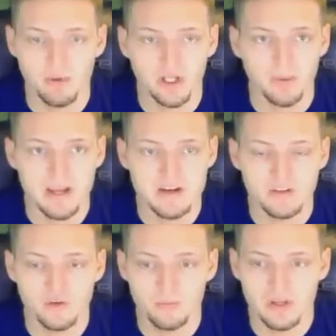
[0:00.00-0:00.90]
up
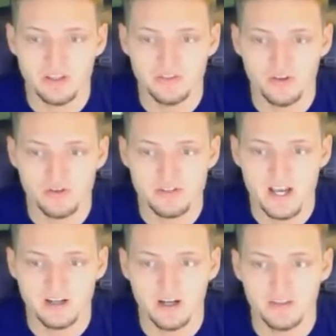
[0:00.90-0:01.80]
another big third
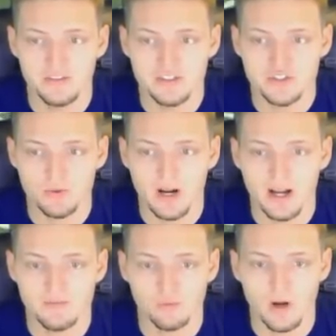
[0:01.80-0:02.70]
down on this
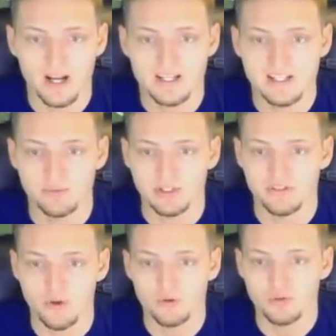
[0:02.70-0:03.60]
drive right here? We're going
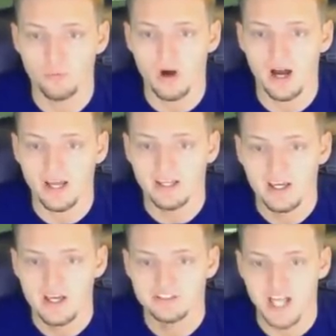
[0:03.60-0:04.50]
to throw it to Y.
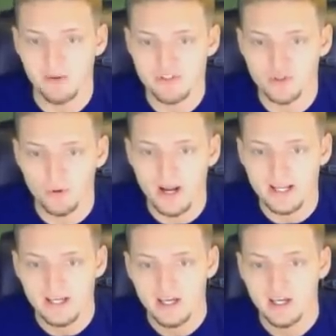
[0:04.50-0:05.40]
Cyrus
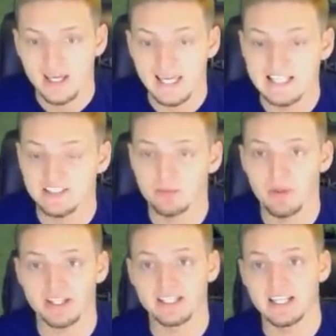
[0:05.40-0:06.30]
Gray He's going to
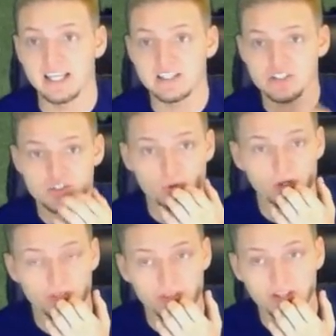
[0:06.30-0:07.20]
be like an inch
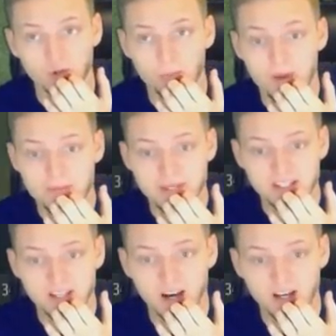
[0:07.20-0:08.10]
short, I think, or maybe he got